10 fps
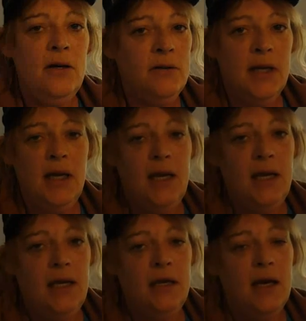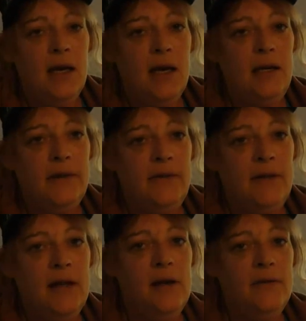Okay, guys,
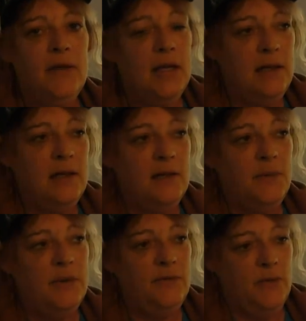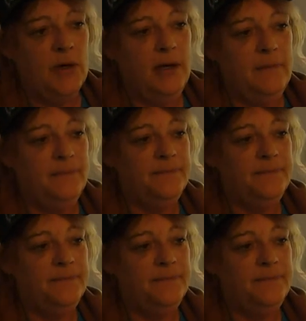now I've got another one for you.